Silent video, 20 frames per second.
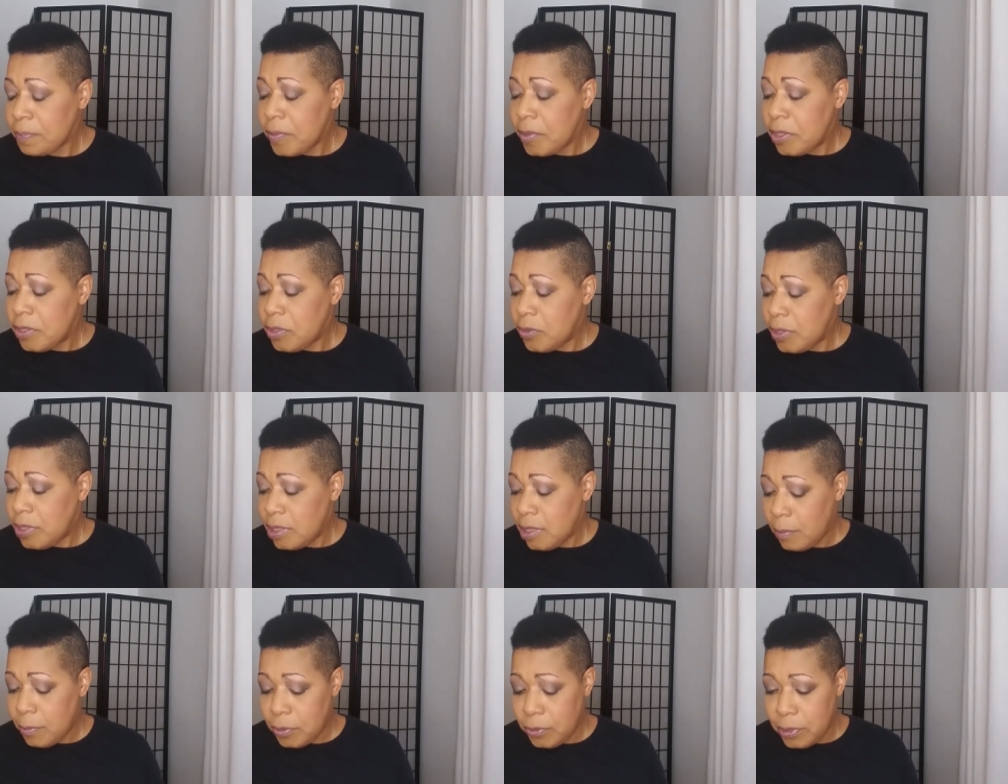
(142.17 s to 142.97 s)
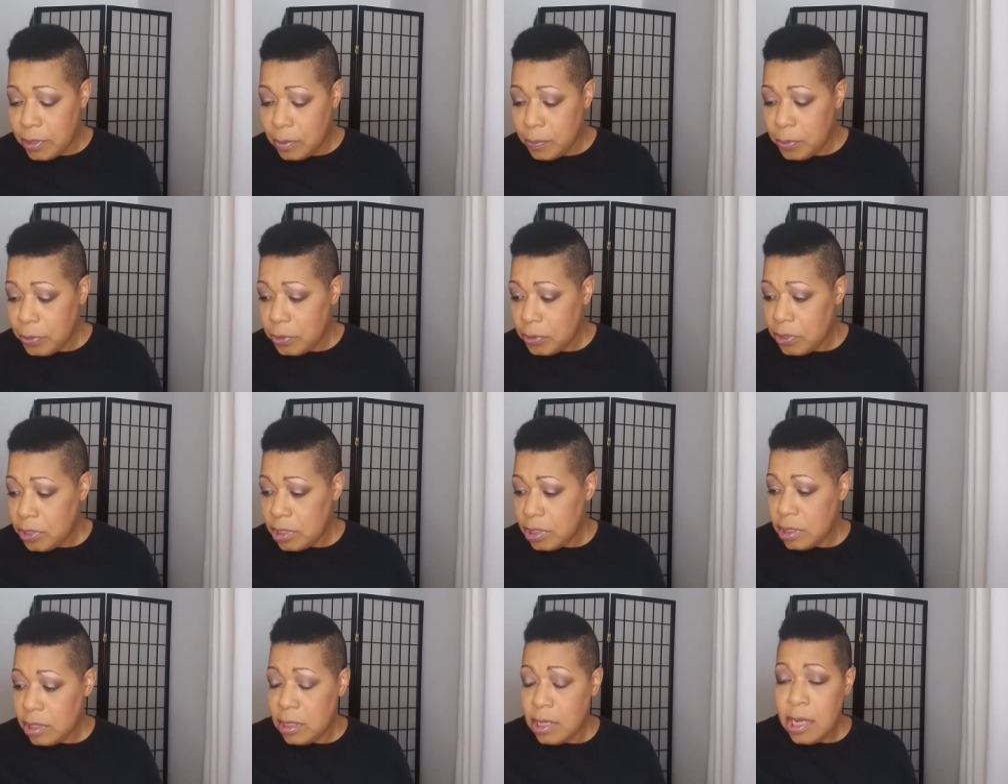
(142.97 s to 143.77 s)
So I said I'm gonna go ahead and
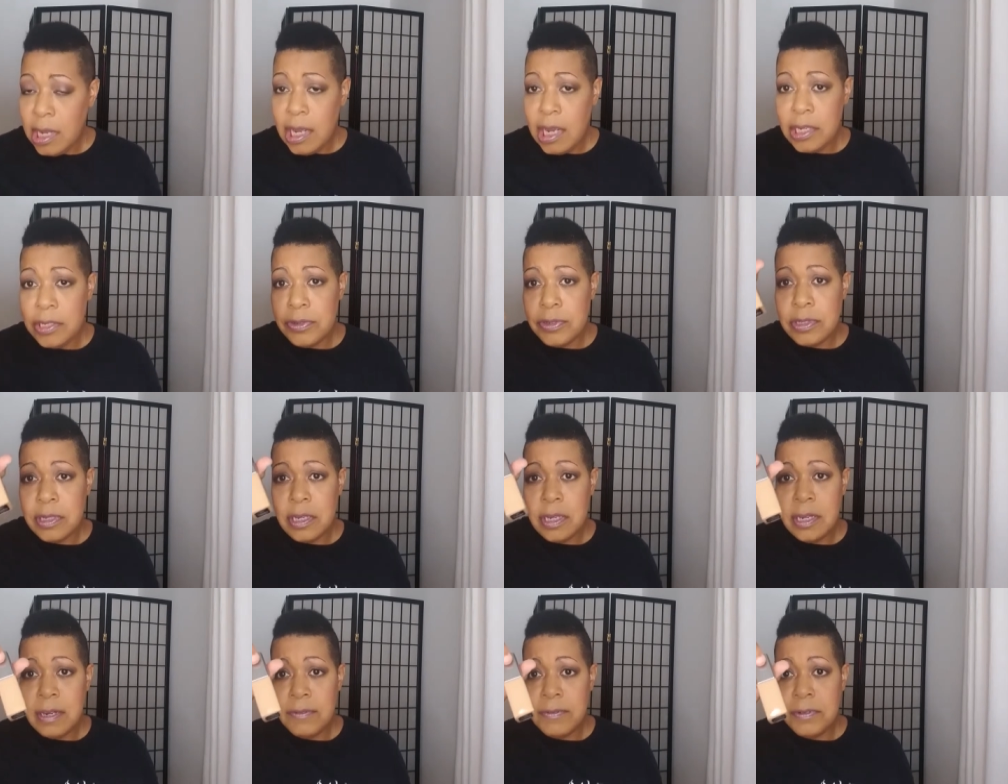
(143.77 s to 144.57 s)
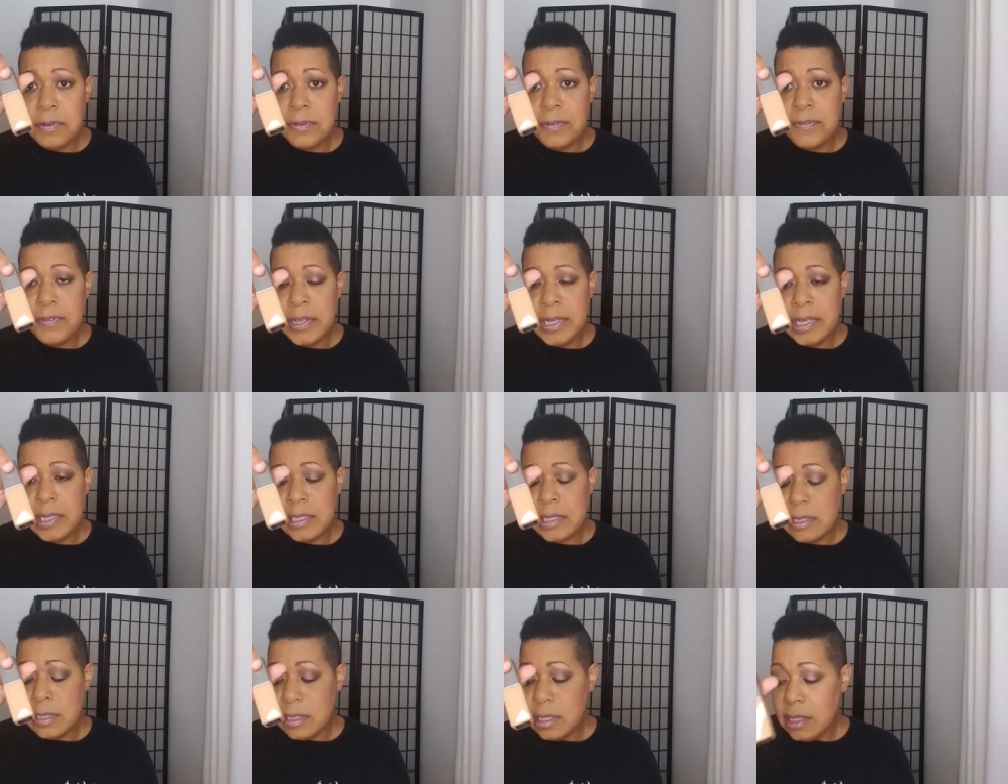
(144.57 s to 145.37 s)
purchase it. I used the Cover
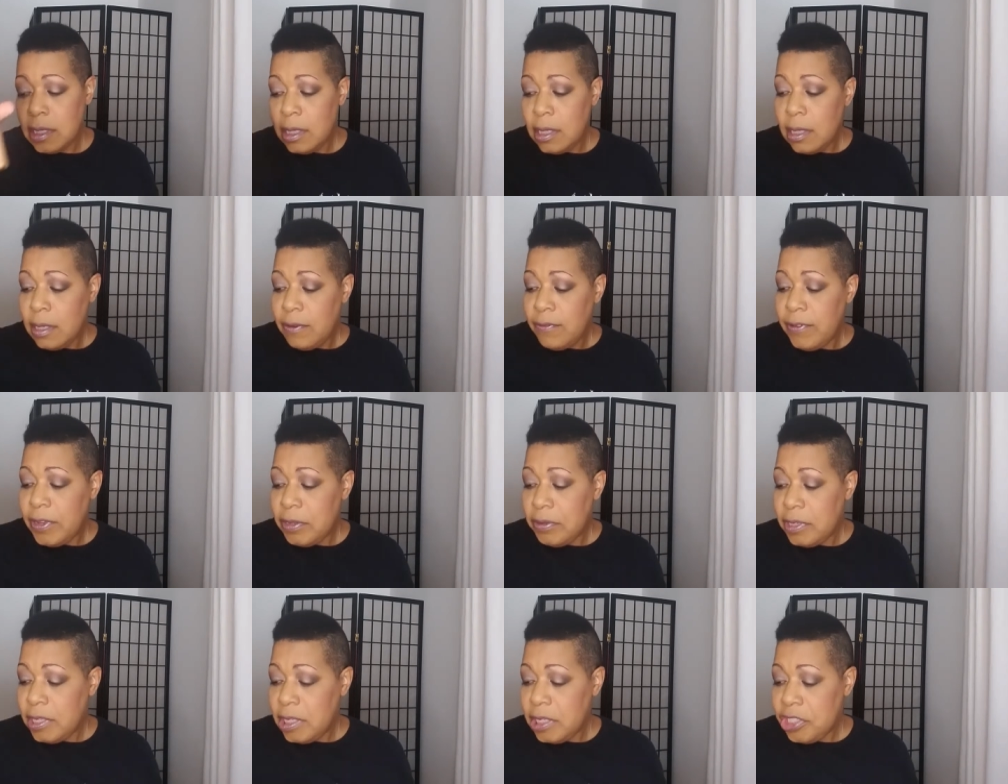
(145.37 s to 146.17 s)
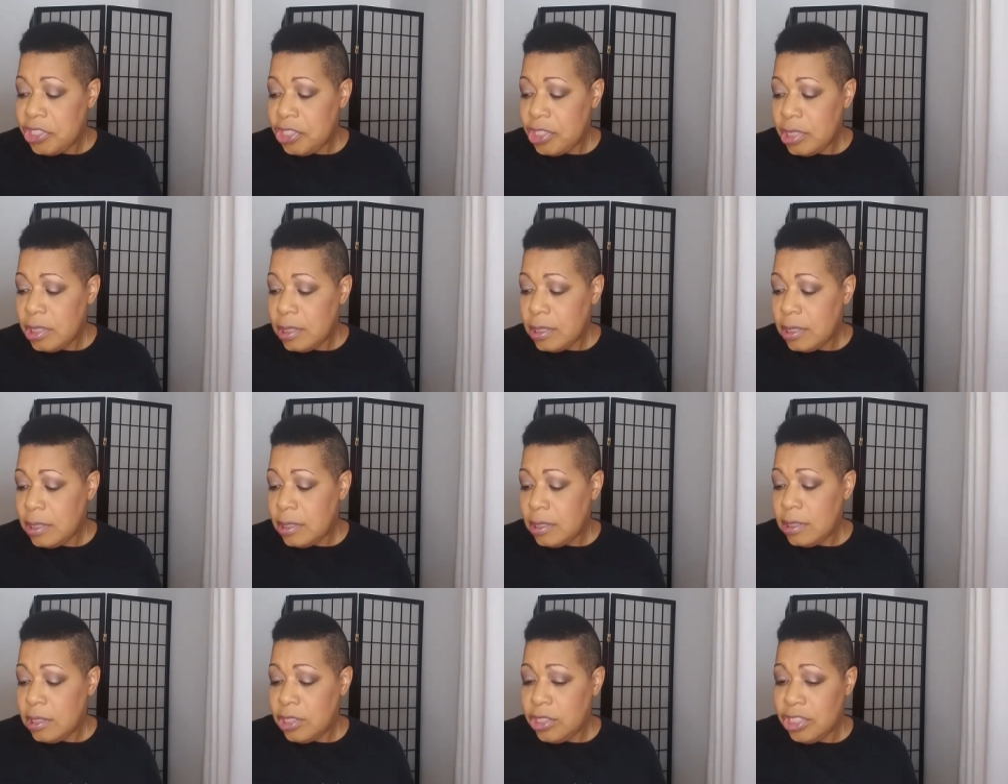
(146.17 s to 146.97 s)
FX
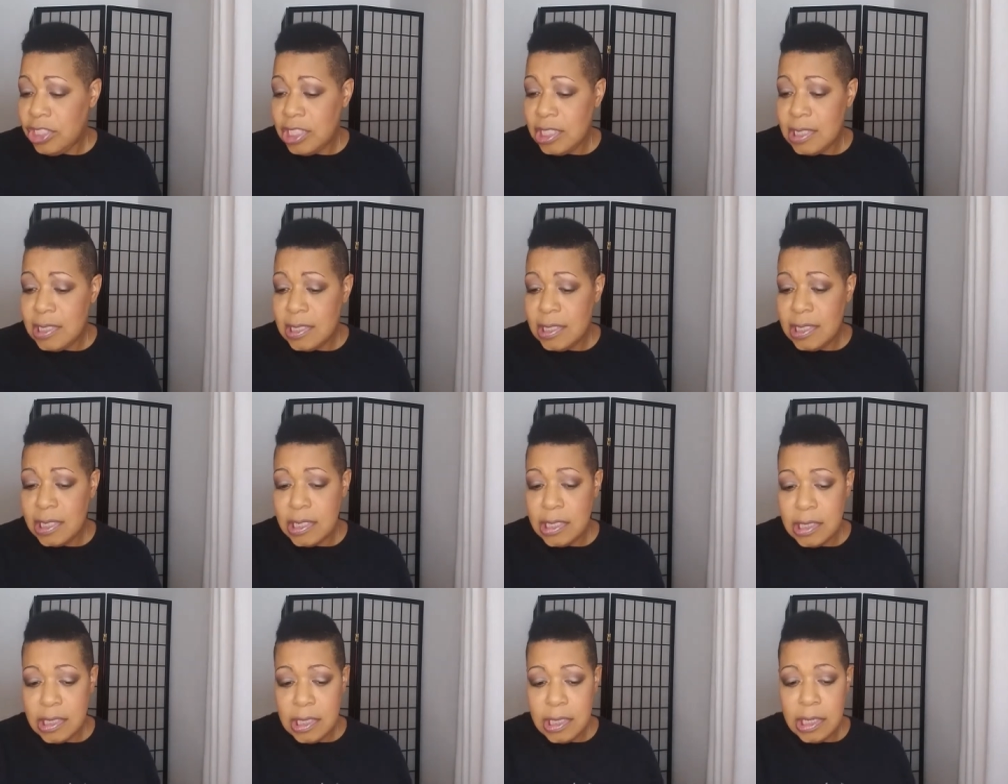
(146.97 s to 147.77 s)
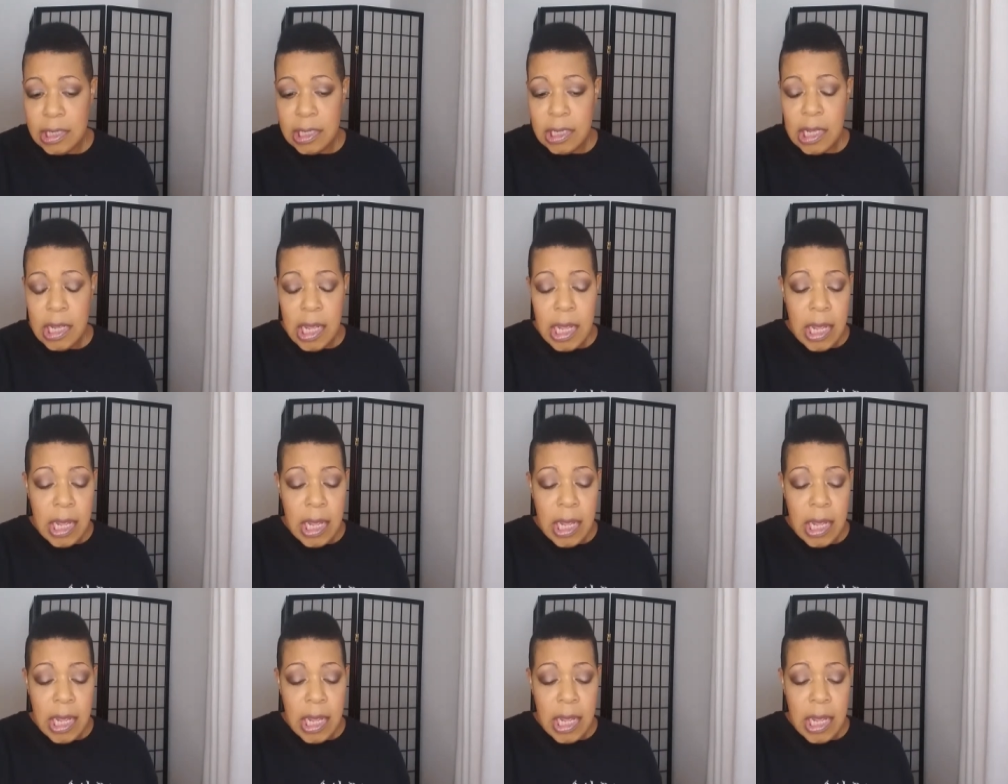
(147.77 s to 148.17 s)
Foundation G60.